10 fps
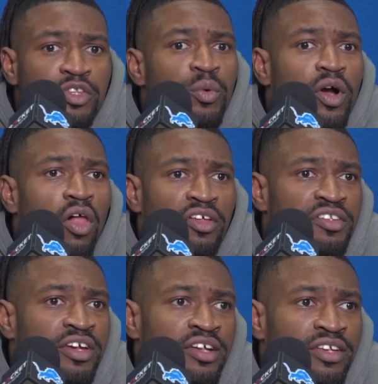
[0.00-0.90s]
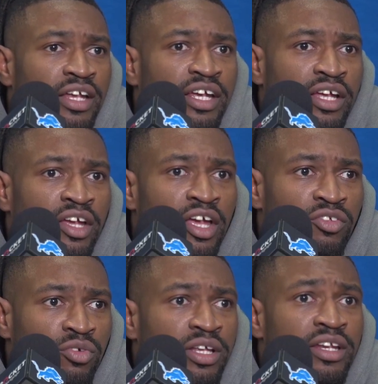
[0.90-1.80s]
doing all these things that
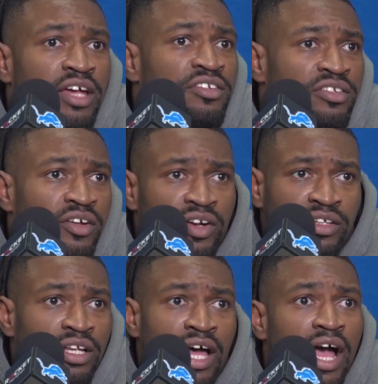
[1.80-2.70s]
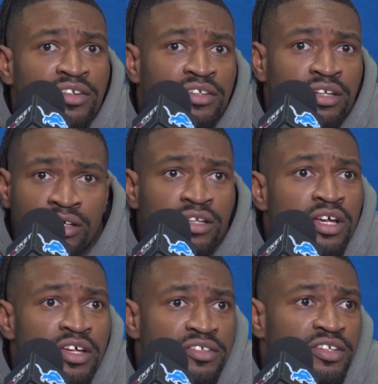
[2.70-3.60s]
is really necessary to last in a
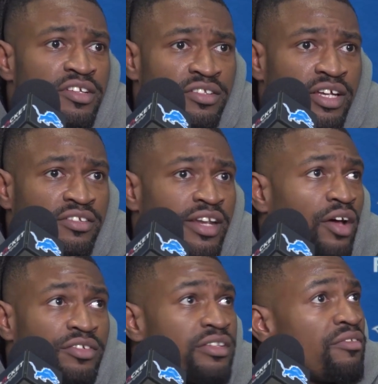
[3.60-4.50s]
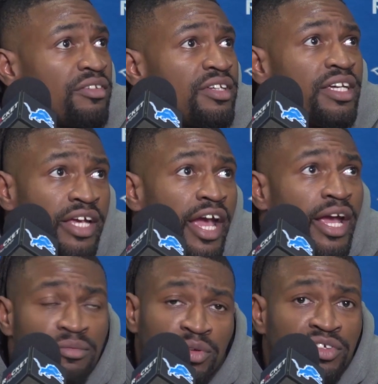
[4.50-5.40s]
season that's now seventeen
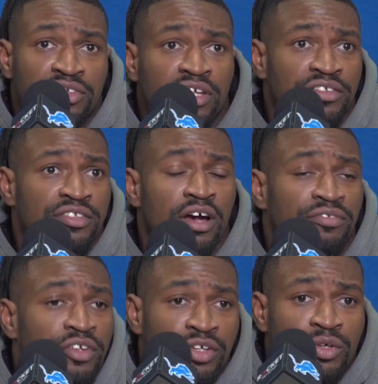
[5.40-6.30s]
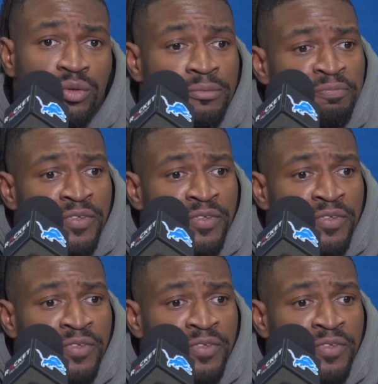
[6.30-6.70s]
games, which is, is tough to do,